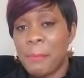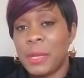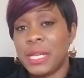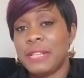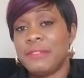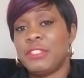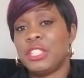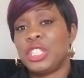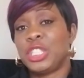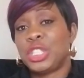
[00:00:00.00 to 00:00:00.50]

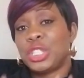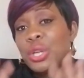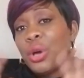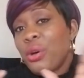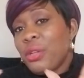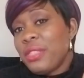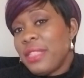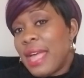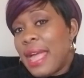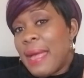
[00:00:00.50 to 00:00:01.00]
but if you
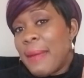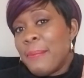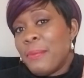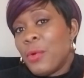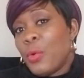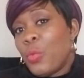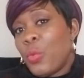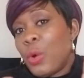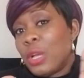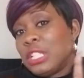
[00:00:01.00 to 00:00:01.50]
show
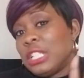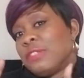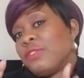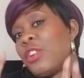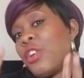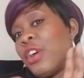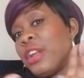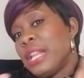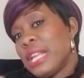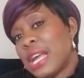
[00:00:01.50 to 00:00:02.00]
them what
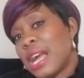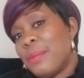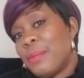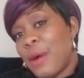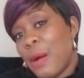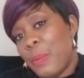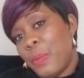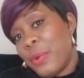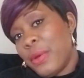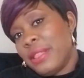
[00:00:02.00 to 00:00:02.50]
you've already
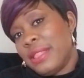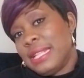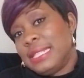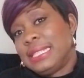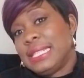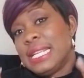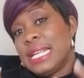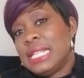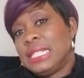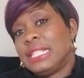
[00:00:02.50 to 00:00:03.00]
come up with,
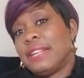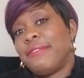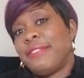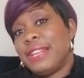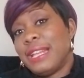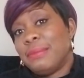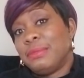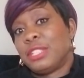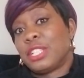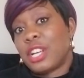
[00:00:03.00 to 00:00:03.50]
it's easier
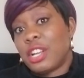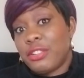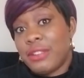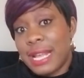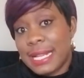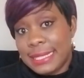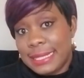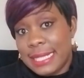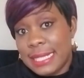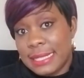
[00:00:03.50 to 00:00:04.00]
for them to
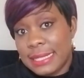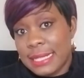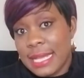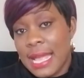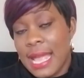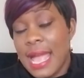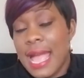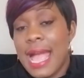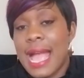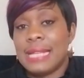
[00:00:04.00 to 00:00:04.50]
correct it
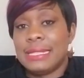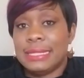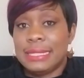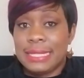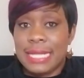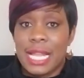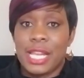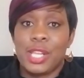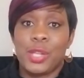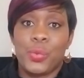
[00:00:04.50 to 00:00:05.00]
and to
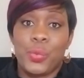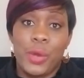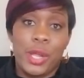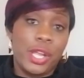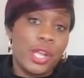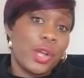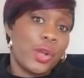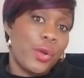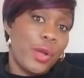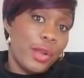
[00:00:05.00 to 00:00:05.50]
tell you
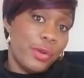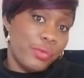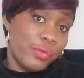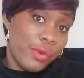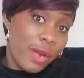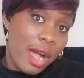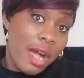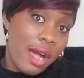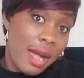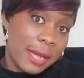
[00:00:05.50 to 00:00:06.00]
where you're going
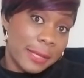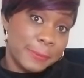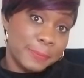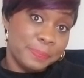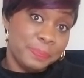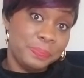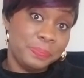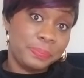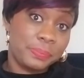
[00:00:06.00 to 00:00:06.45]
wrong.